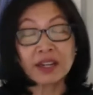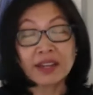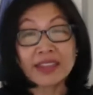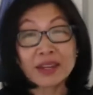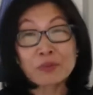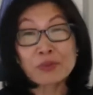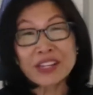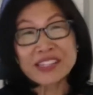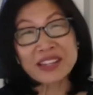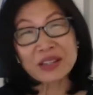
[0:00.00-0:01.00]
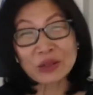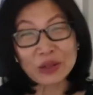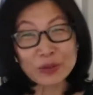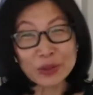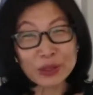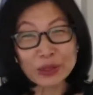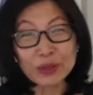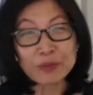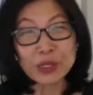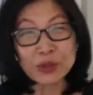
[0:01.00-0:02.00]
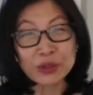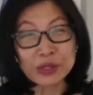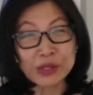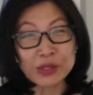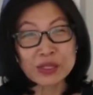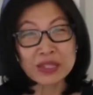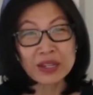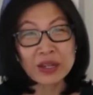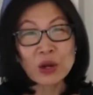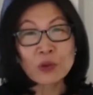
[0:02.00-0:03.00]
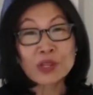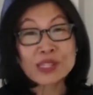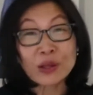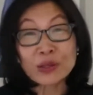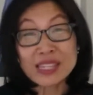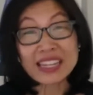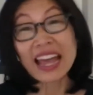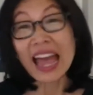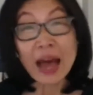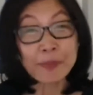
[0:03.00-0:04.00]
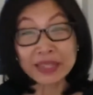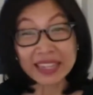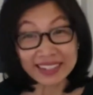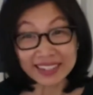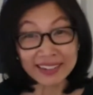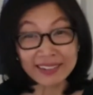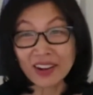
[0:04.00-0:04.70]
that embracing your immigrant communities results in a happy ending.